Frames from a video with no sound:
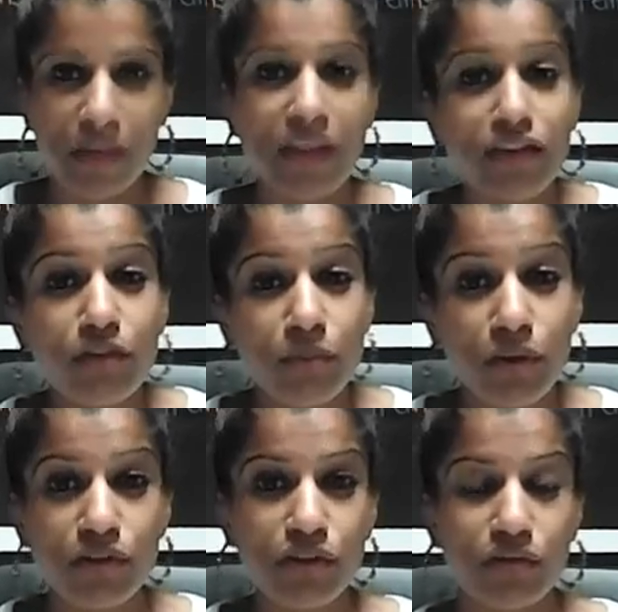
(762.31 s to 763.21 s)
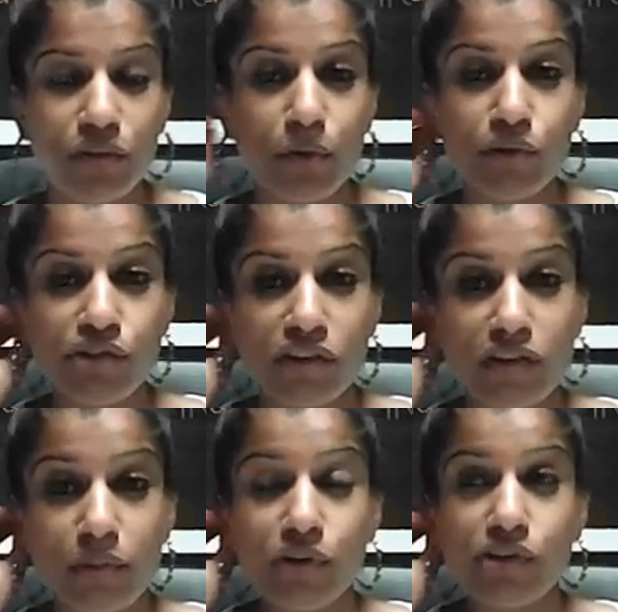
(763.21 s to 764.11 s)
And that's the beauty of the emotions.
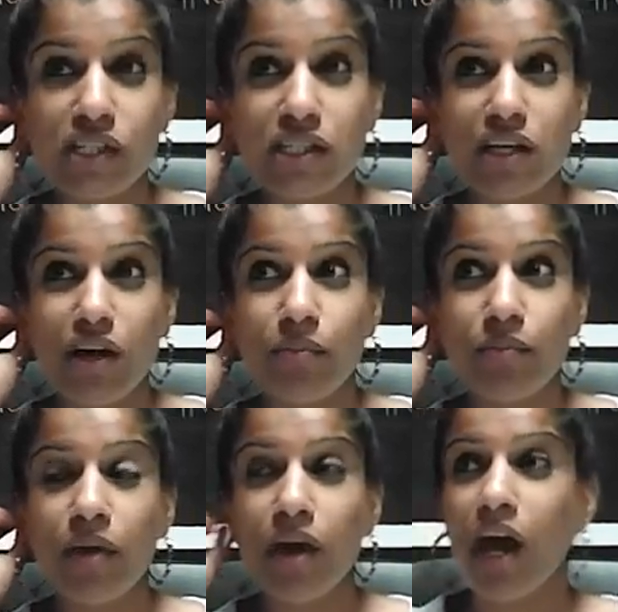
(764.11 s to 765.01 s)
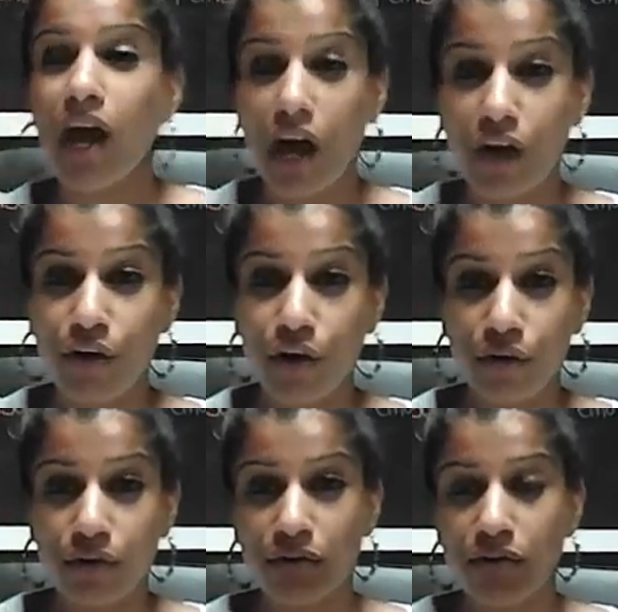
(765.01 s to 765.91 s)
Emotions come and
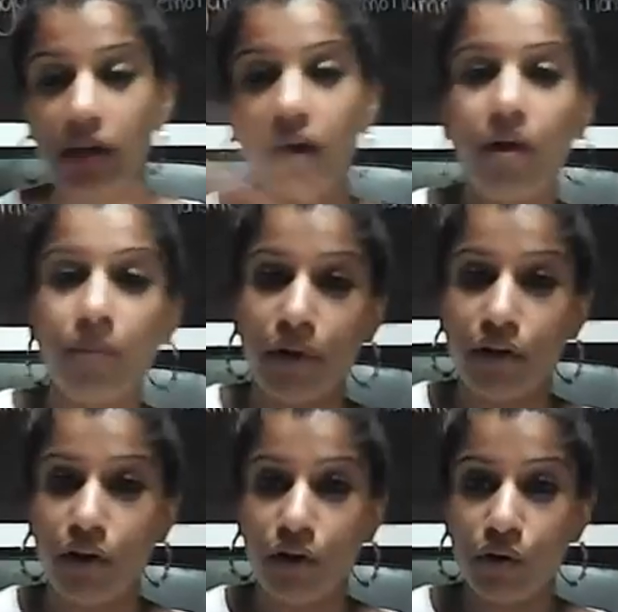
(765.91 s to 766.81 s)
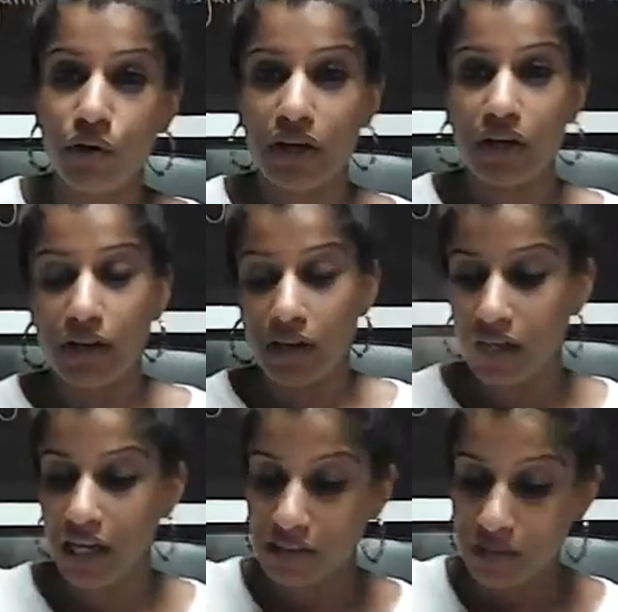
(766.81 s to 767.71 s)
go. They come and go
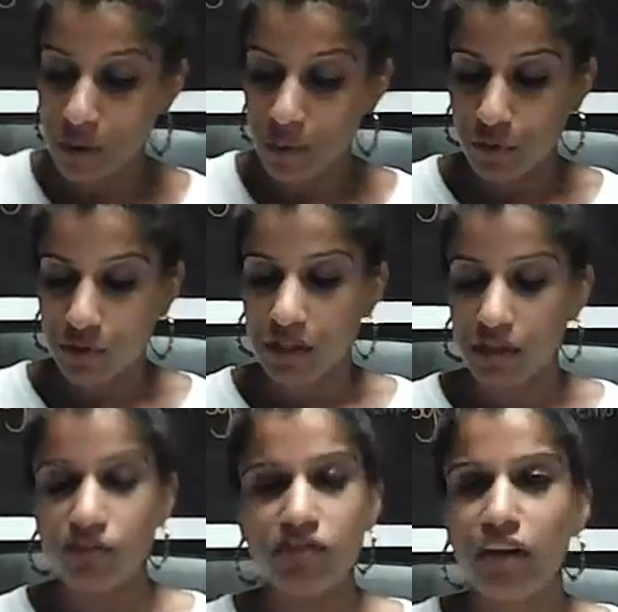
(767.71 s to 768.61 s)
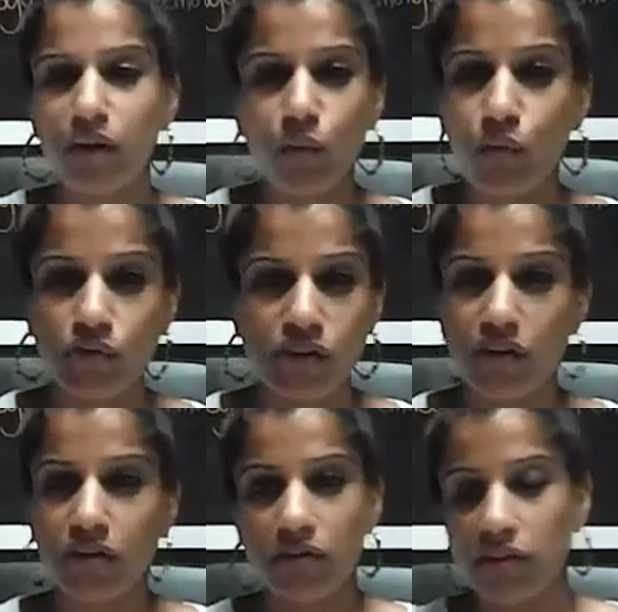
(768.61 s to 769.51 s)
into our body, just like
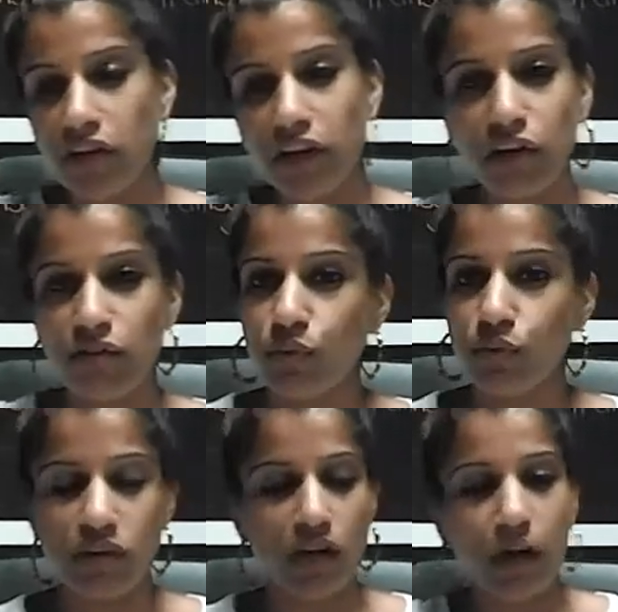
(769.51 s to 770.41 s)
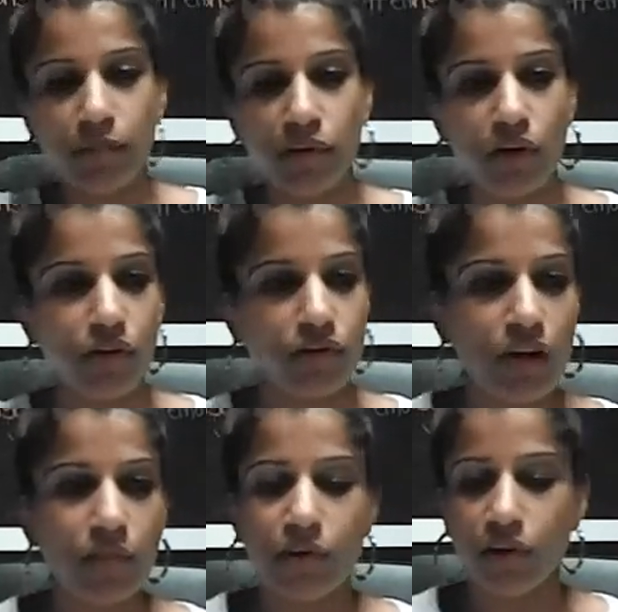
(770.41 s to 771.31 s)
water, the cycle of water. It comes and goes,
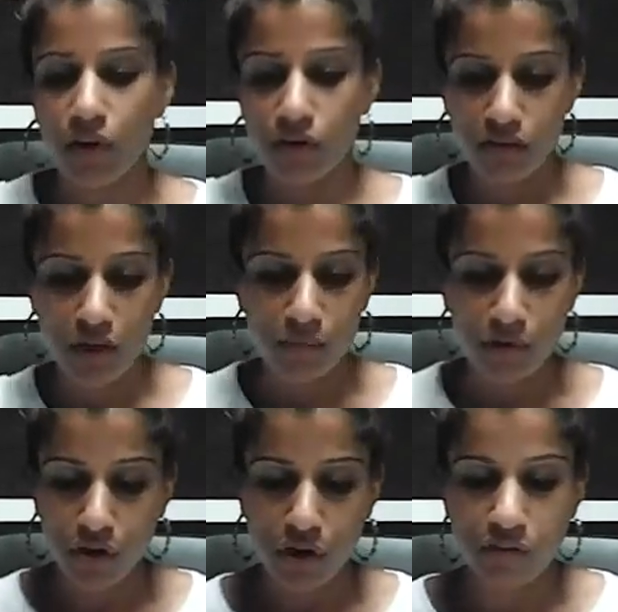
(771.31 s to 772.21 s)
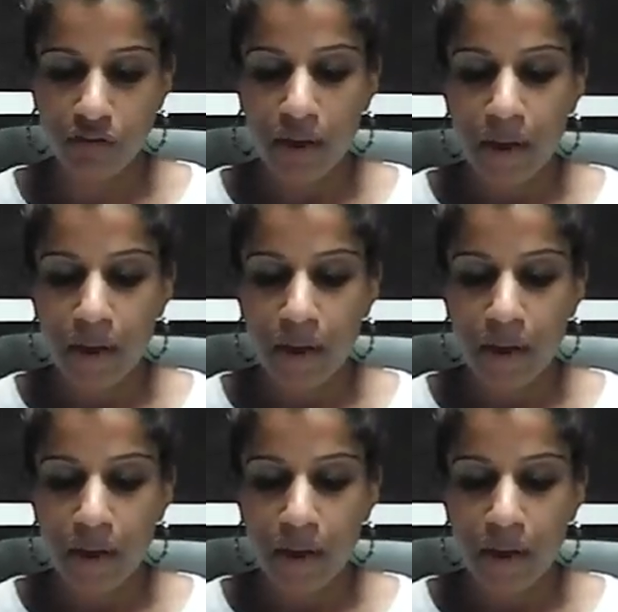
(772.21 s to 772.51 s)
comes and goes, comes and goes.